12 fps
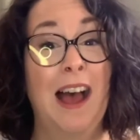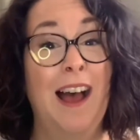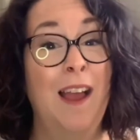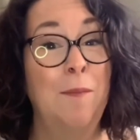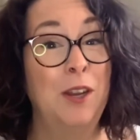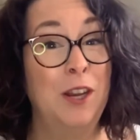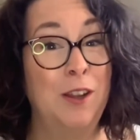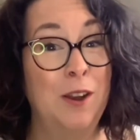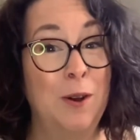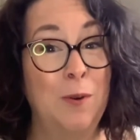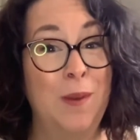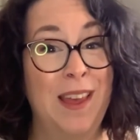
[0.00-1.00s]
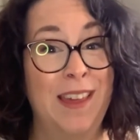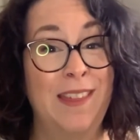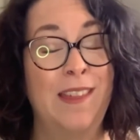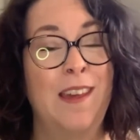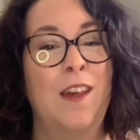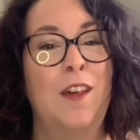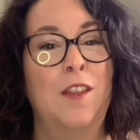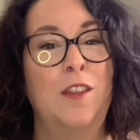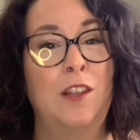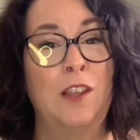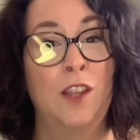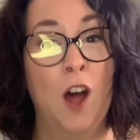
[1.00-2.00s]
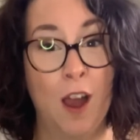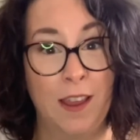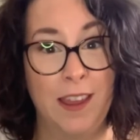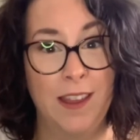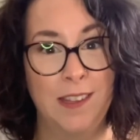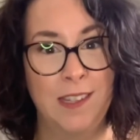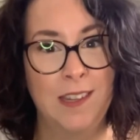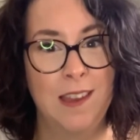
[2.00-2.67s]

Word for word: I'm gonna go with the locket.